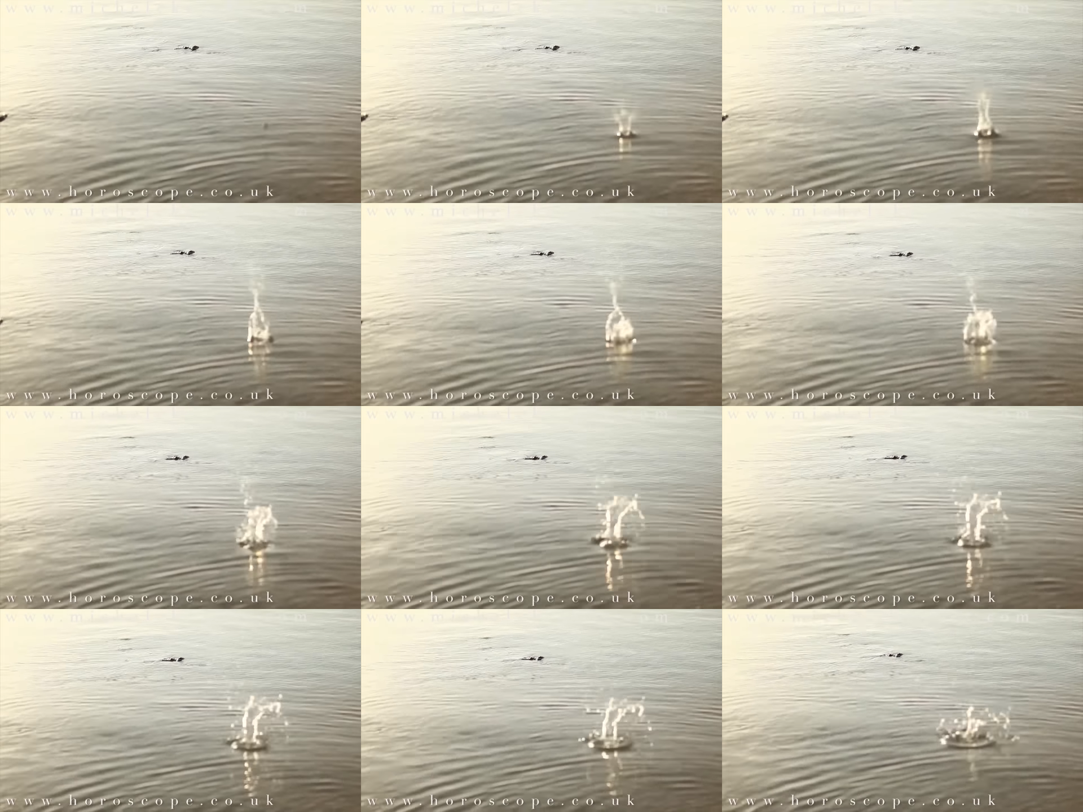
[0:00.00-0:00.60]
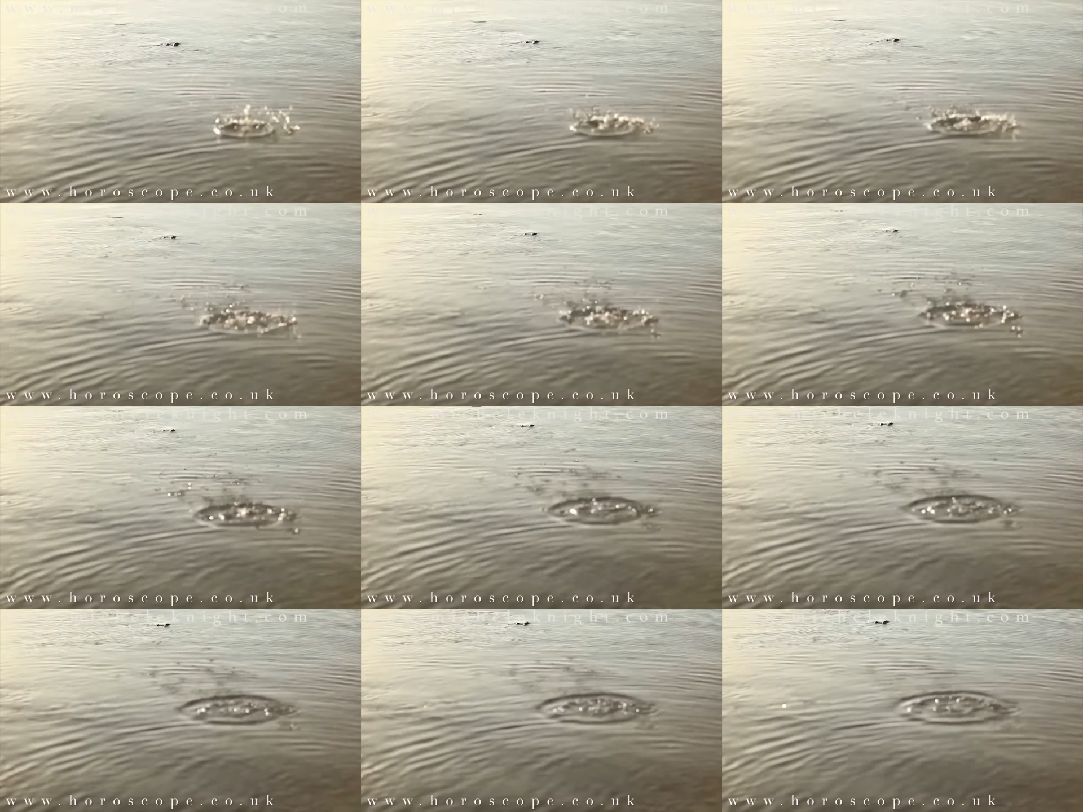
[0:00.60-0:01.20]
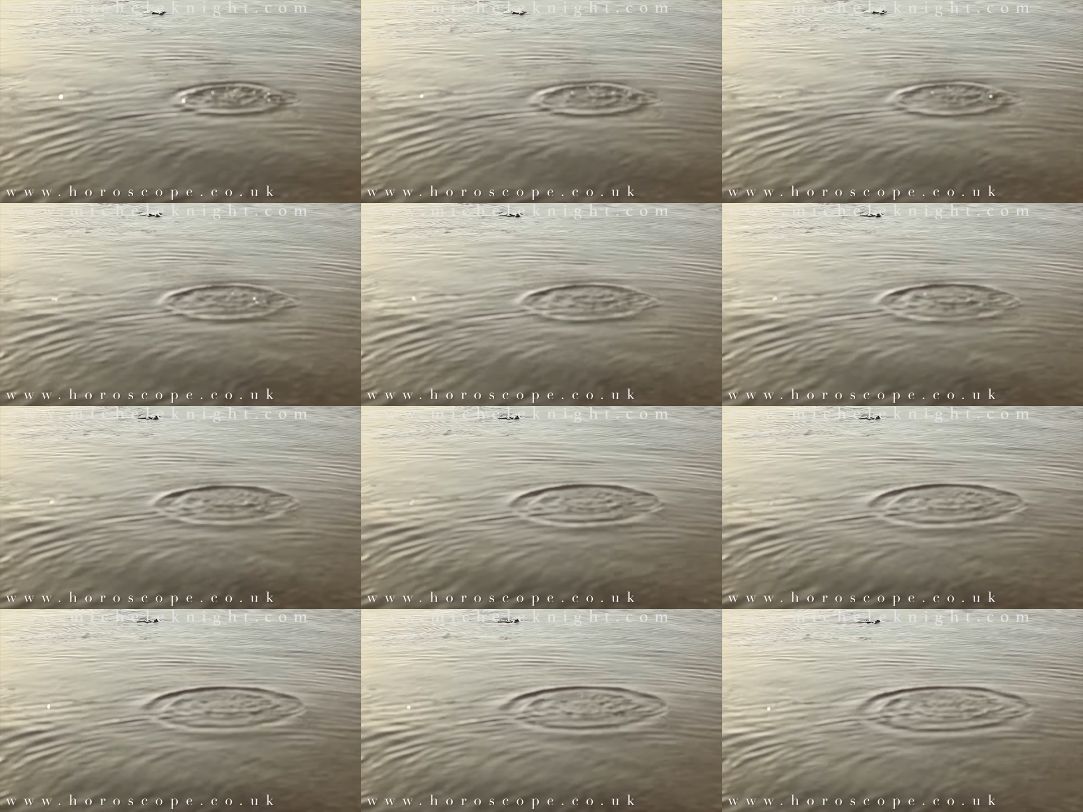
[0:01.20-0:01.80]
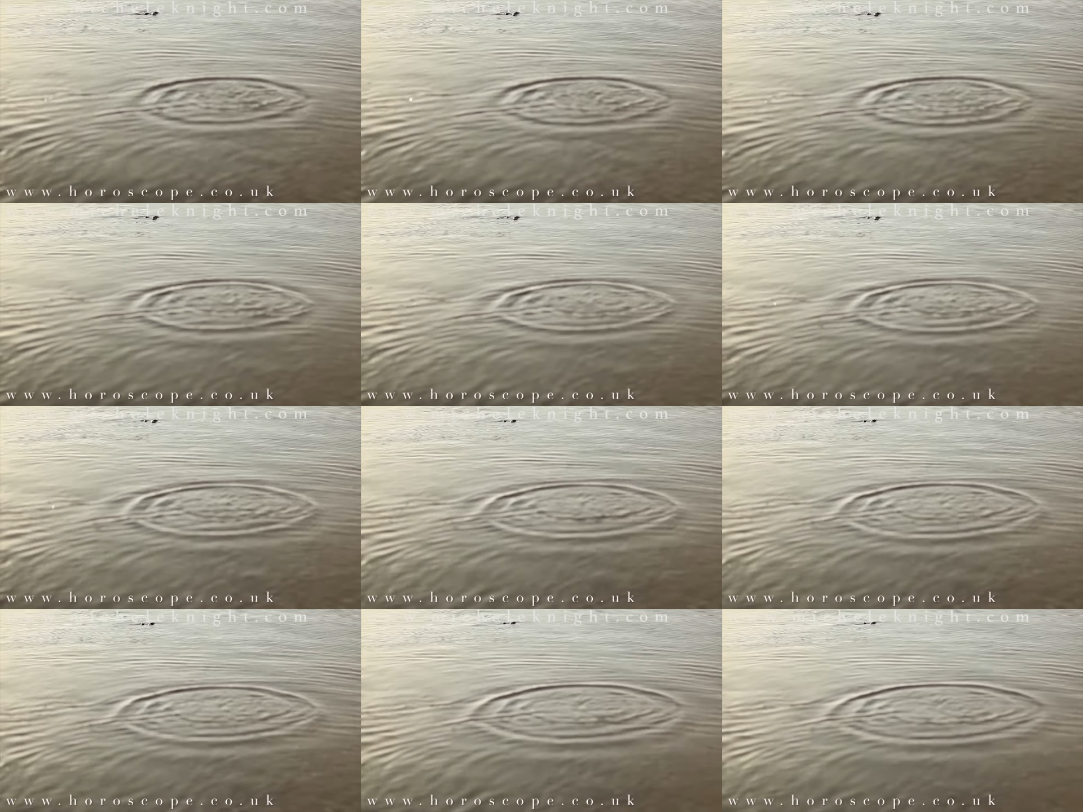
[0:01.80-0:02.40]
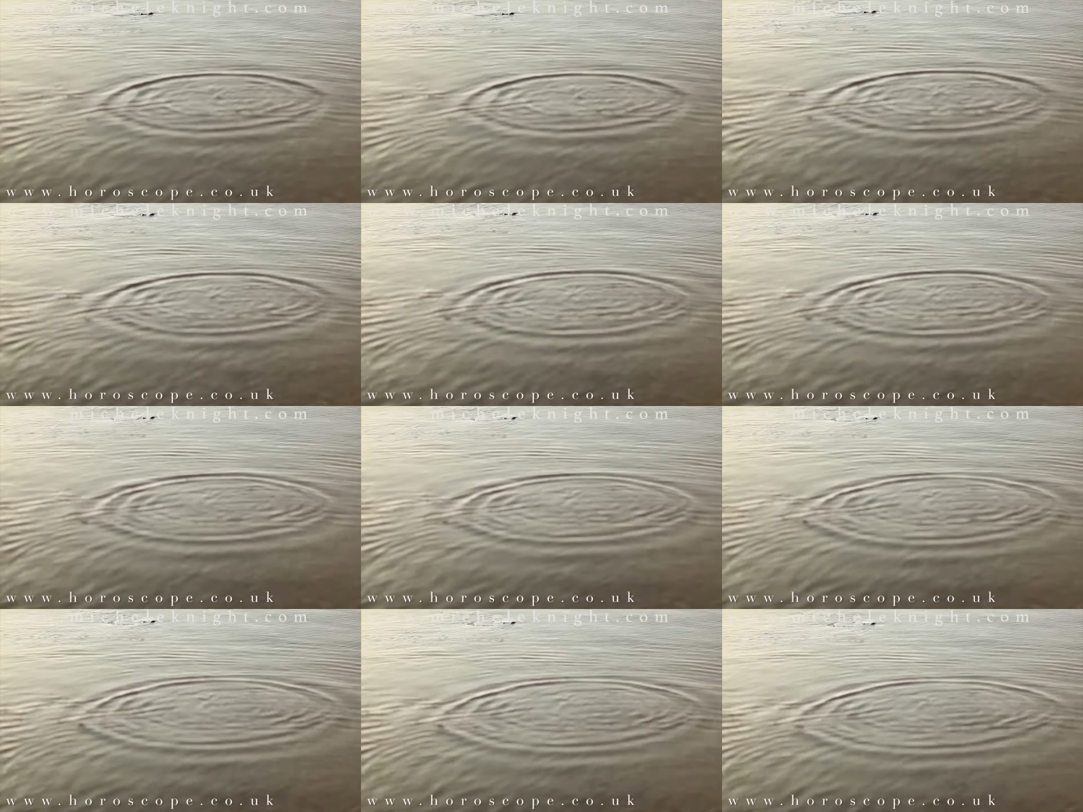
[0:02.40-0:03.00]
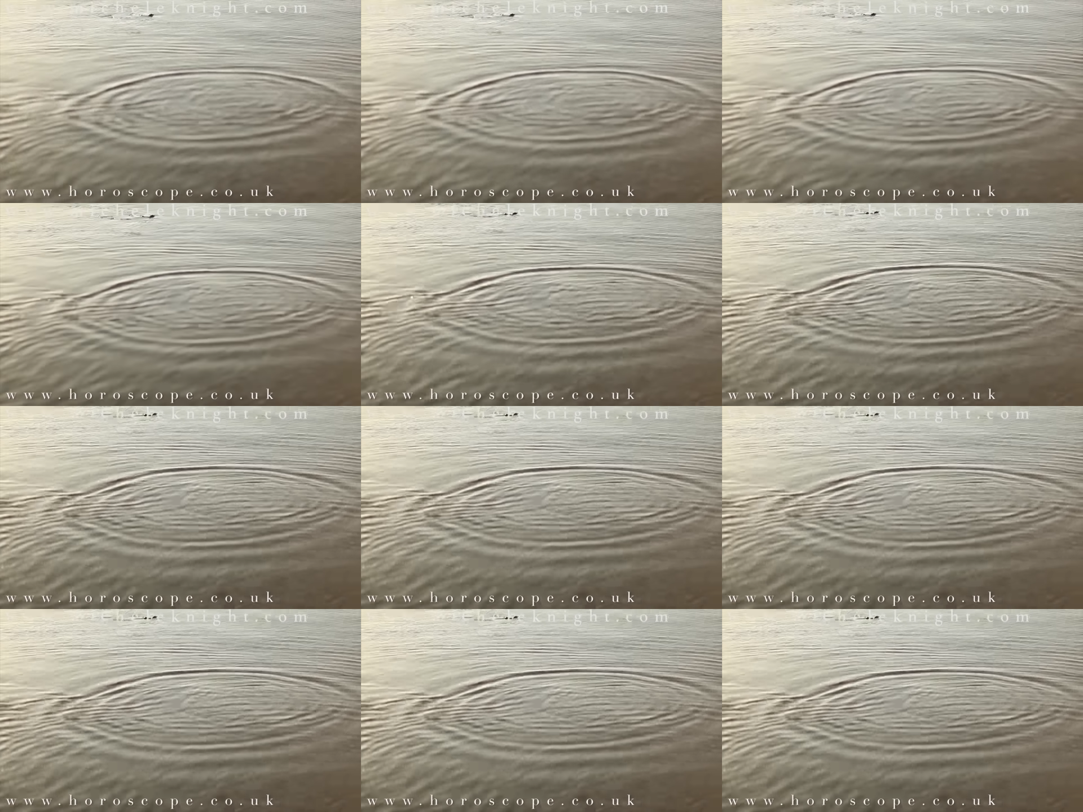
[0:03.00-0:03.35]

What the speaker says: Nobody's mouth can be seen.